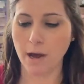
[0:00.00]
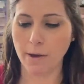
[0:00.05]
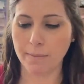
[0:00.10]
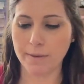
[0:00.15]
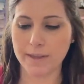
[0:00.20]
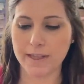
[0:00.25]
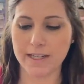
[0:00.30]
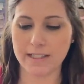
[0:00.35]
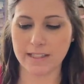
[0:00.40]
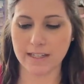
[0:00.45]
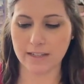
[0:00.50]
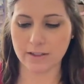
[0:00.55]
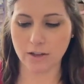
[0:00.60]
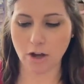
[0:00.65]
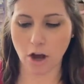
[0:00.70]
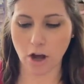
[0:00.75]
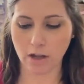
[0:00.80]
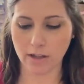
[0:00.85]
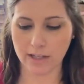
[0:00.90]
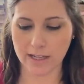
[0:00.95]
But this is
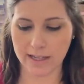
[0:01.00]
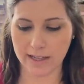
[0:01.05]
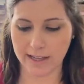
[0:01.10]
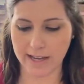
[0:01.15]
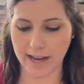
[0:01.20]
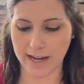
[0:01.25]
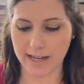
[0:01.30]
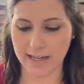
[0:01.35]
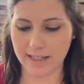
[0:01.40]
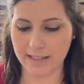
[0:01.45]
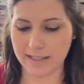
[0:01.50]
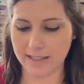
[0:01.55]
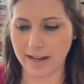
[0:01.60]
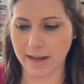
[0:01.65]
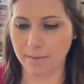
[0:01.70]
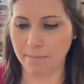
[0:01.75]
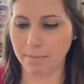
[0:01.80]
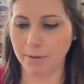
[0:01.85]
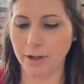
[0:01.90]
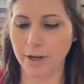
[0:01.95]
called the Yeti
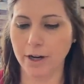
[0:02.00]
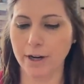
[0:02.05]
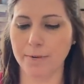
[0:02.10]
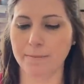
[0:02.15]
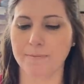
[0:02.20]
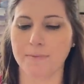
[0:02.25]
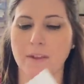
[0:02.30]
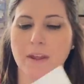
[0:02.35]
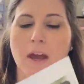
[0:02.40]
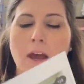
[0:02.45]
Sampler.